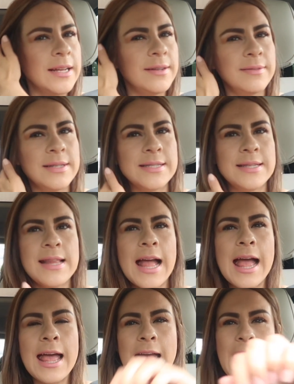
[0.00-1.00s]
and this and
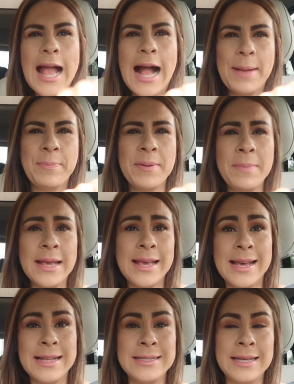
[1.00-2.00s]
that? I put my
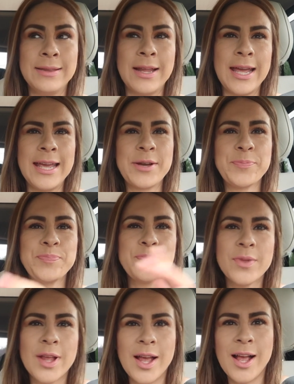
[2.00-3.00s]
kids in like
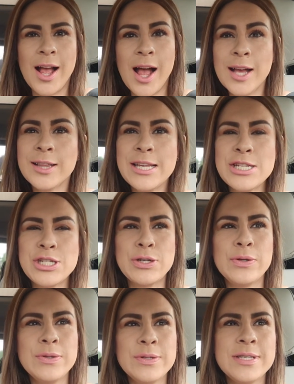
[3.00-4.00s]
ugly
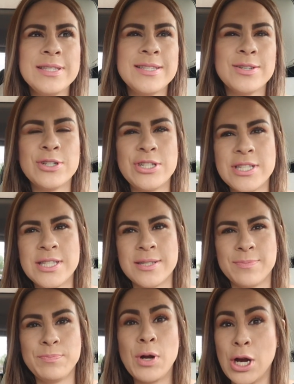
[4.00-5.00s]
shoes or just
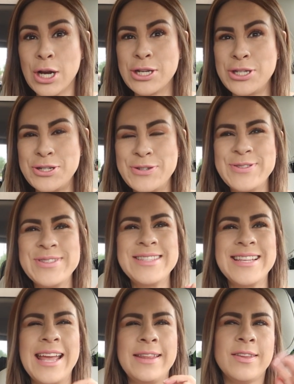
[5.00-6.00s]
park
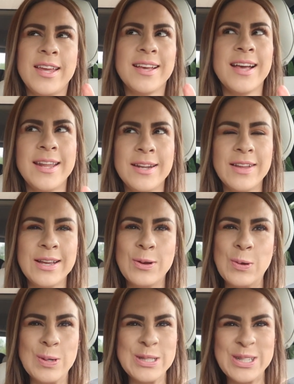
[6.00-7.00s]
shoes and like kind of like
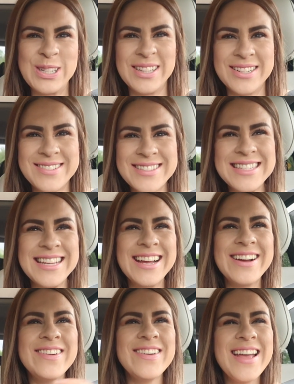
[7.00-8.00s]
older clothes, you
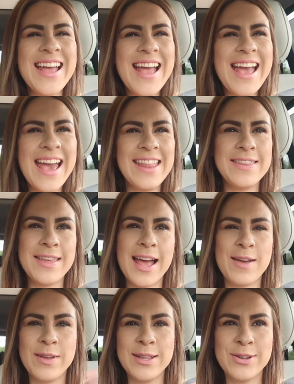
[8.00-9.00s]
know? And then they
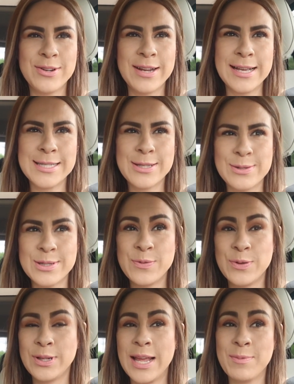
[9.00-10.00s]
have like their nice clothes
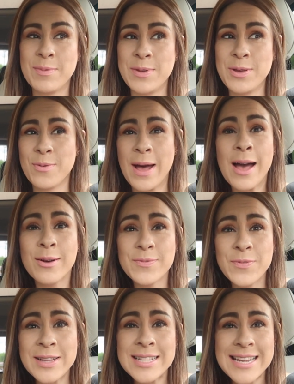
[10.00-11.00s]
for like when we go out
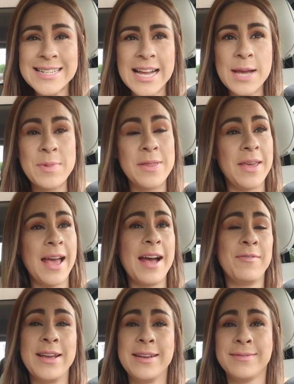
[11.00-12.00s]
in the daytime, and they
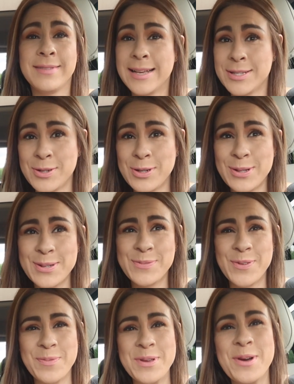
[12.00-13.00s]
have like nicer clothes
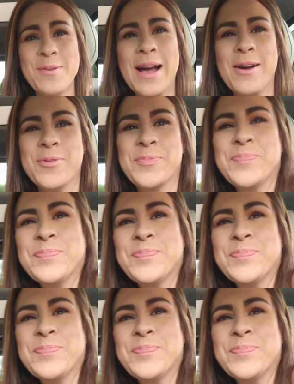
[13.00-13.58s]
for when we go out